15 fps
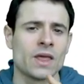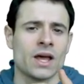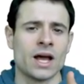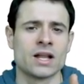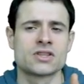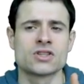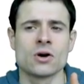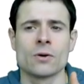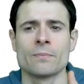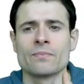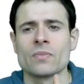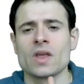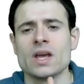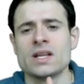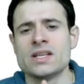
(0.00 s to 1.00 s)
And so
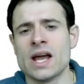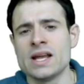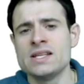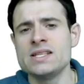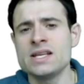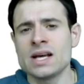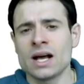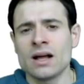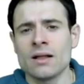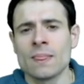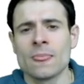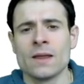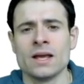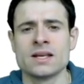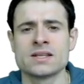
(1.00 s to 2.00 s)
the idea
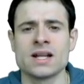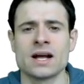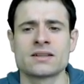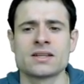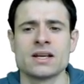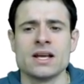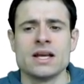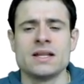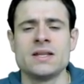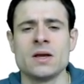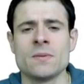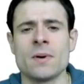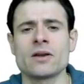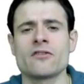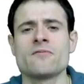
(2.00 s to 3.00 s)
is that the
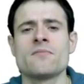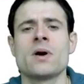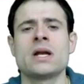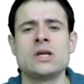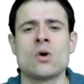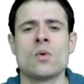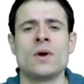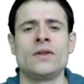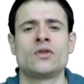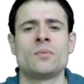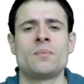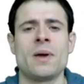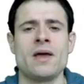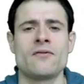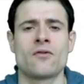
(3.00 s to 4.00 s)
amount of money you're willing to
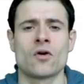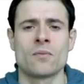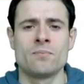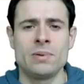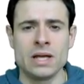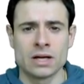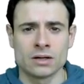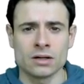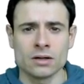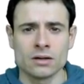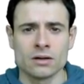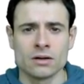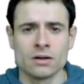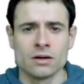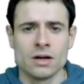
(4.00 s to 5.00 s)
pay for beer
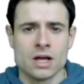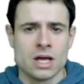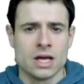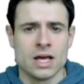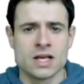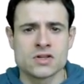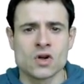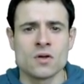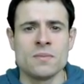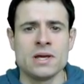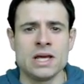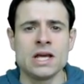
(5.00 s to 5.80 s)
is going to be